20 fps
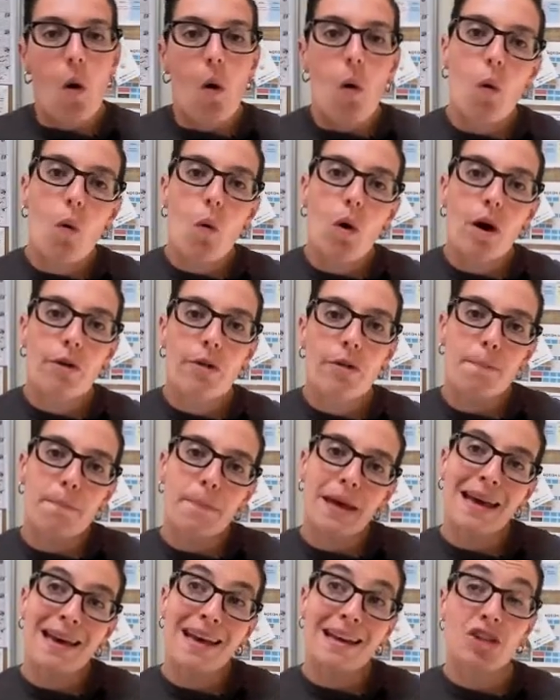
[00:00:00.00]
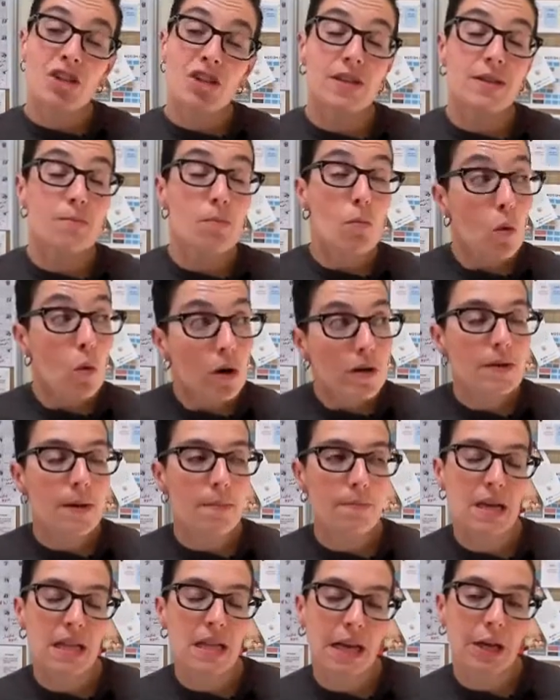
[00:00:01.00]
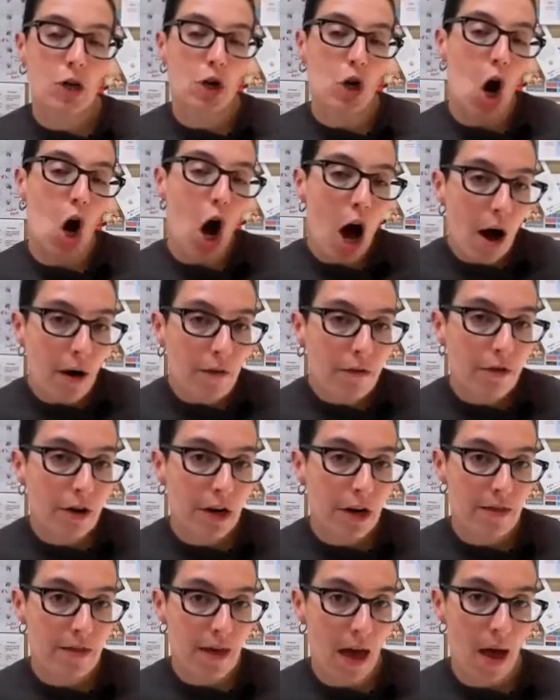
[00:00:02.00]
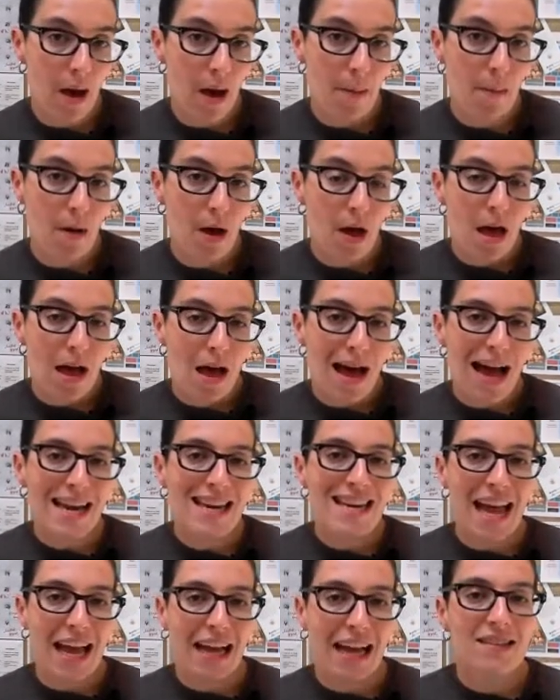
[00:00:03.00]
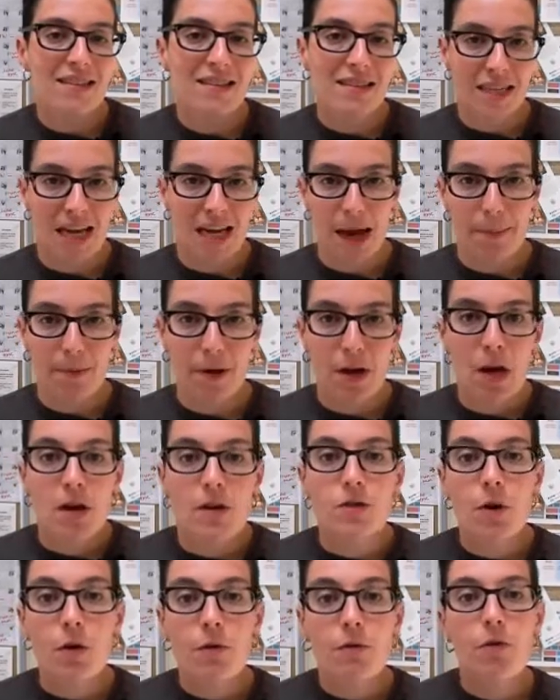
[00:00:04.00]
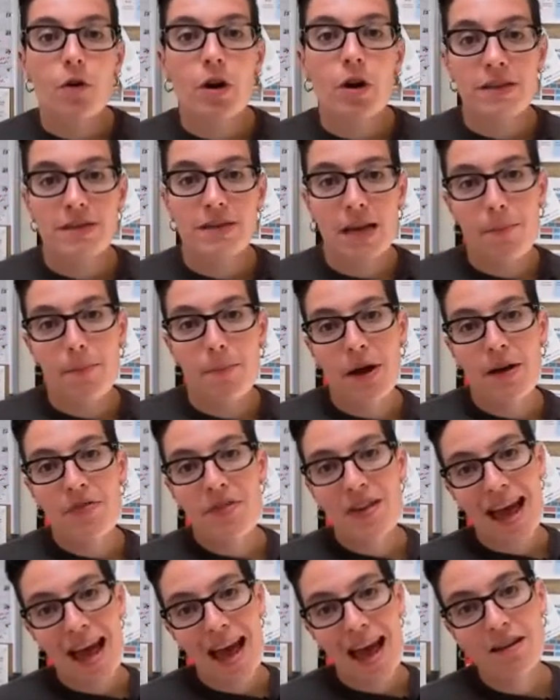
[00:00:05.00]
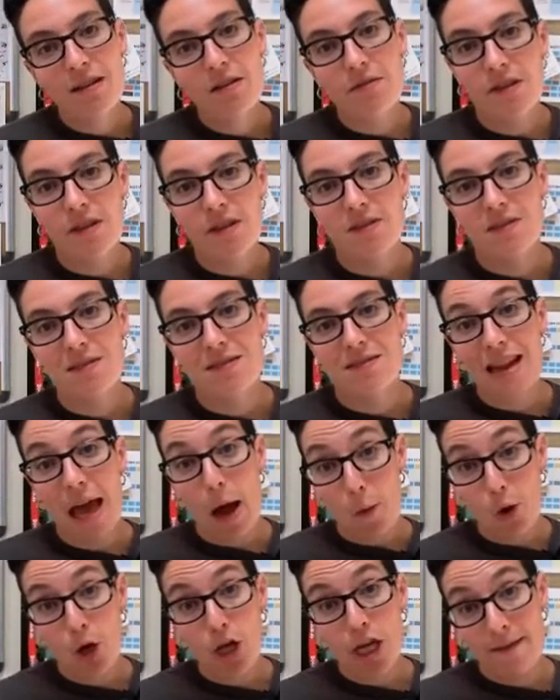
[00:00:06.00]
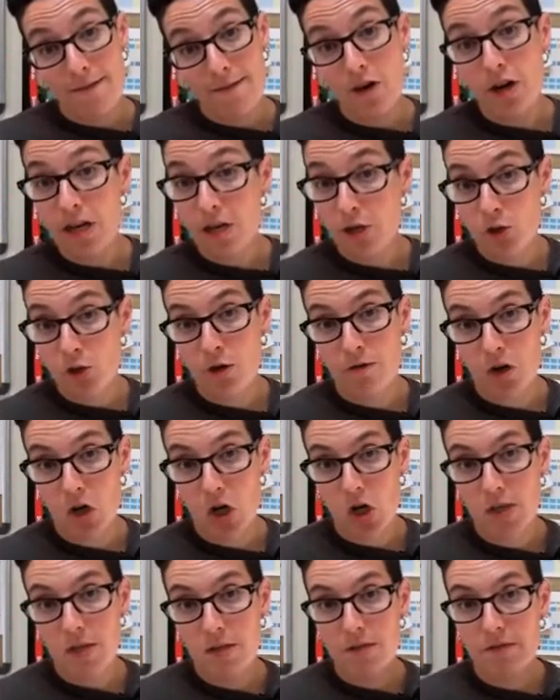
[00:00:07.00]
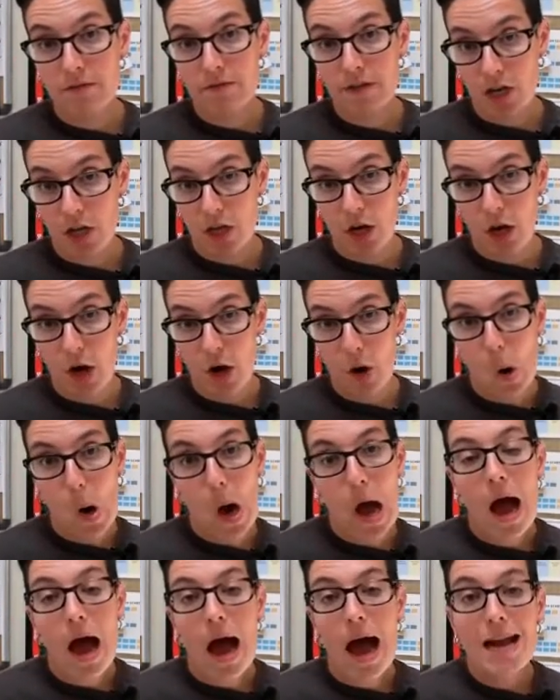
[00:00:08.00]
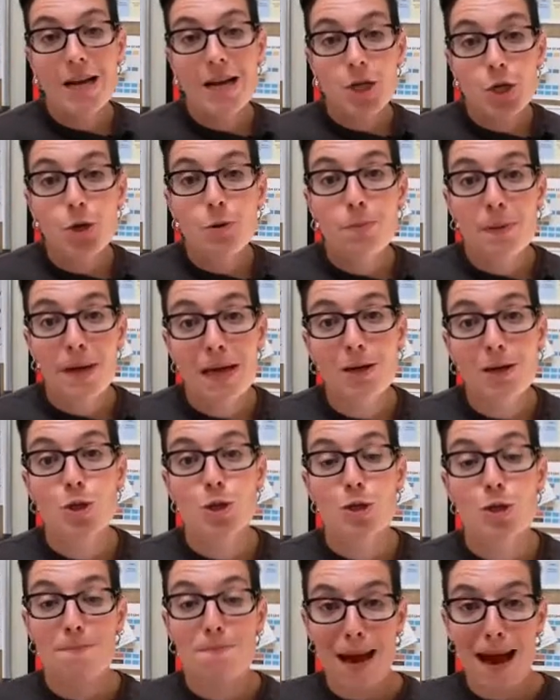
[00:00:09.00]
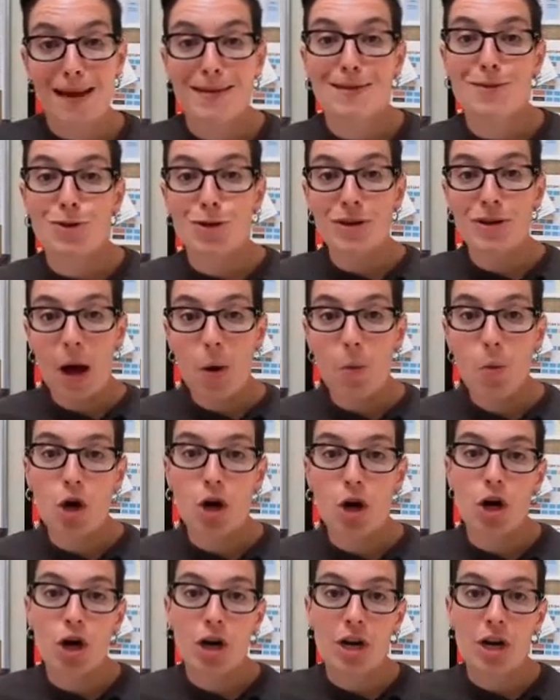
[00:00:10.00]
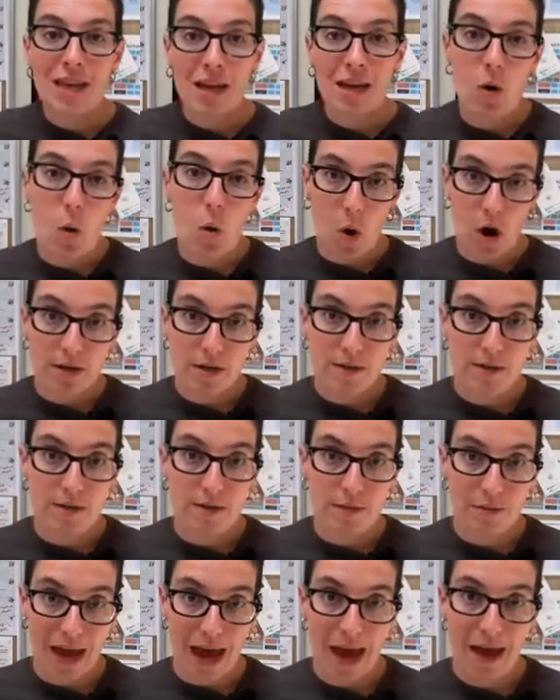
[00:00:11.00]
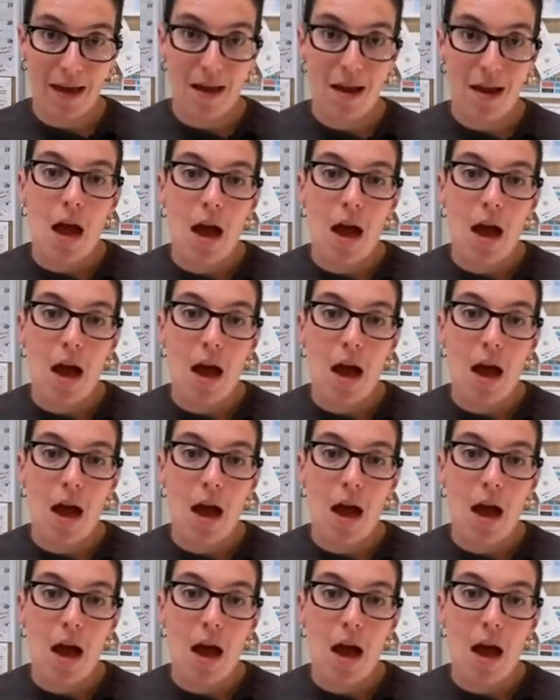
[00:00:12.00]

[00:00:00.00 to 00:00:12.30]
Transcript: or the pitch is more something like you're offering them a next step. So for example, at the end of this Networking for Introverts video, I do pitch the Master Networker e-course, okay?